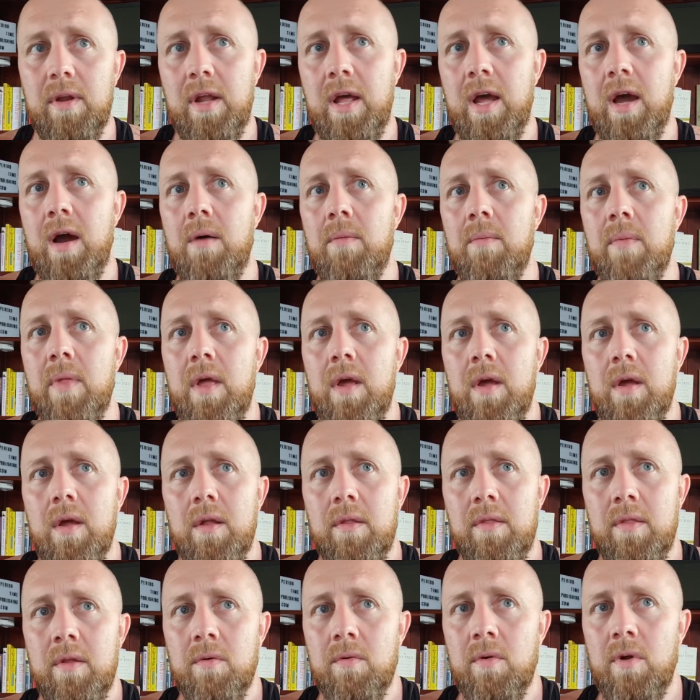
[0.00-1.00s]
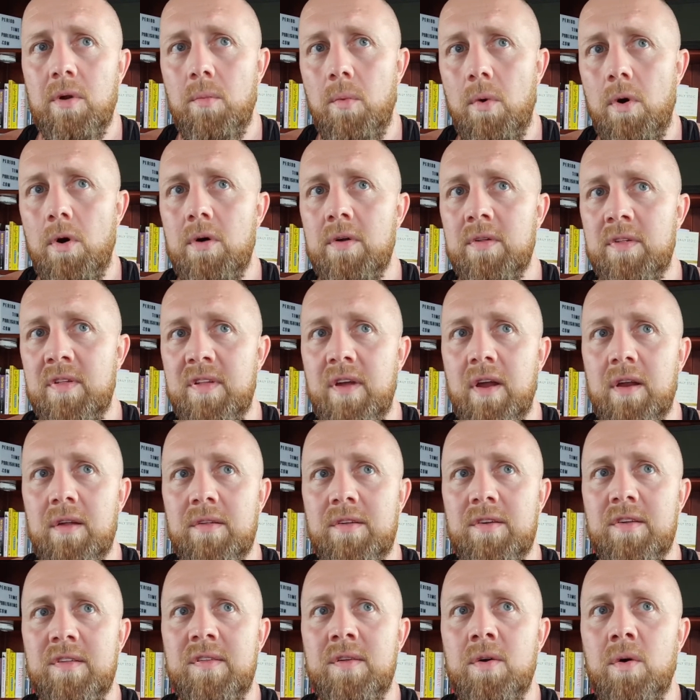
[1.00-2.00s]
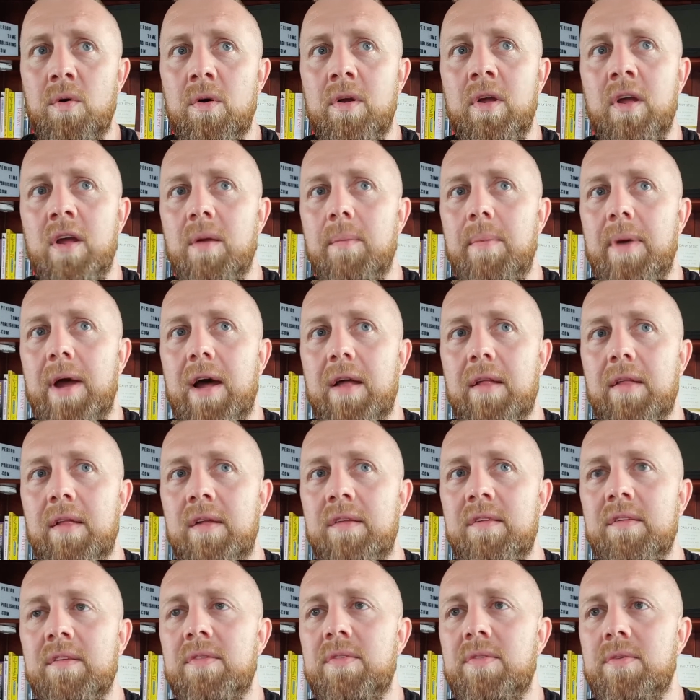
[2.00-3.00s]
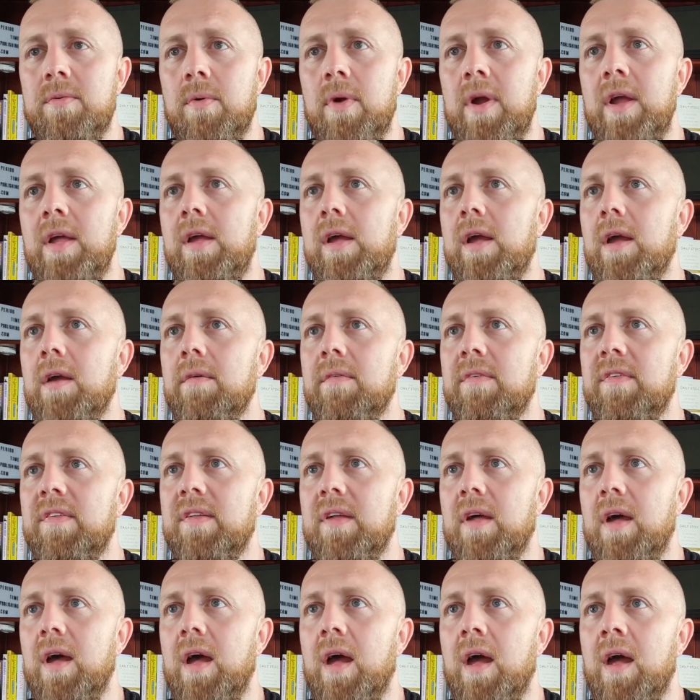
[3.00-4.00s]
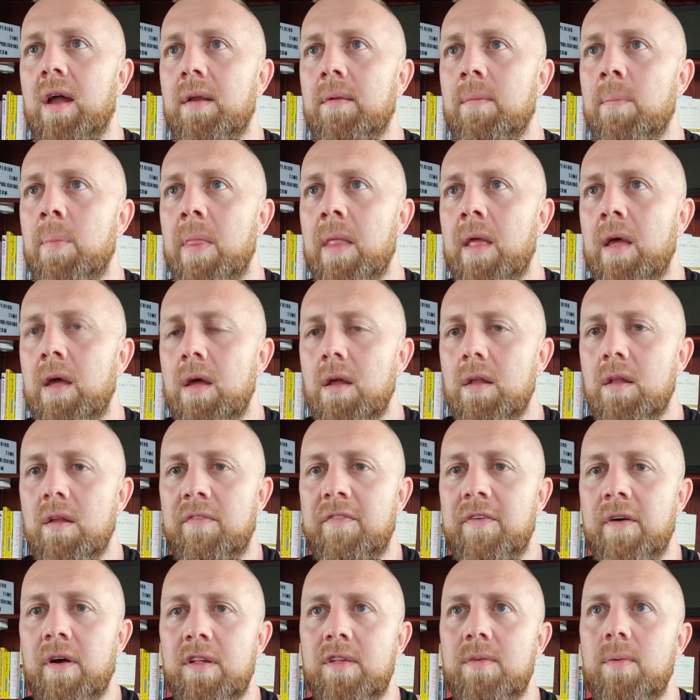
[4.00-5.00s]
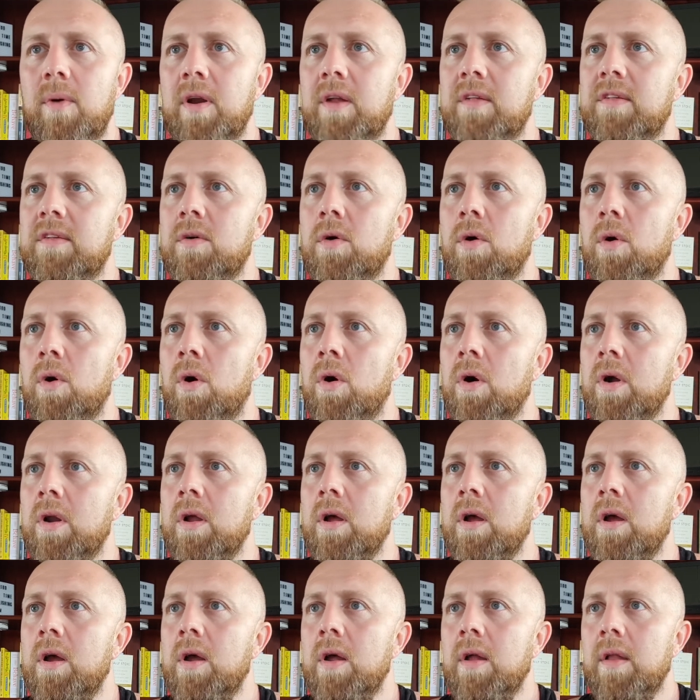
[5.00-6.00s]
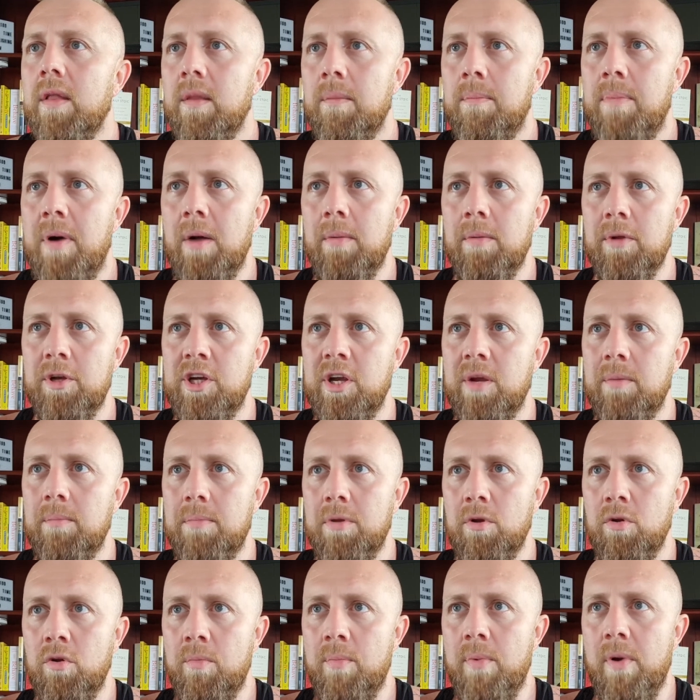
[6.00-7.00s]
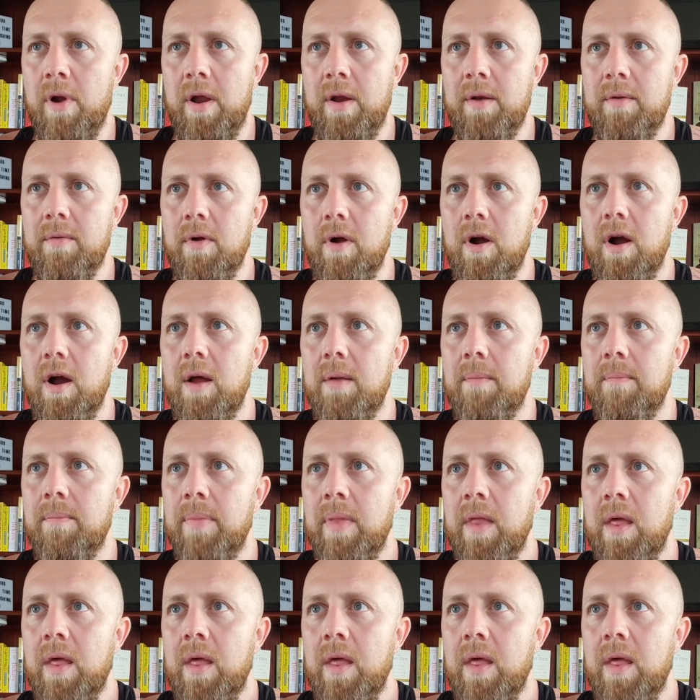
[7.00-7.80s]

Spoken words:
Now, the rewards that I was just talking about, these are 3 gifts. And the first one is called the Publishing Blueprint, right?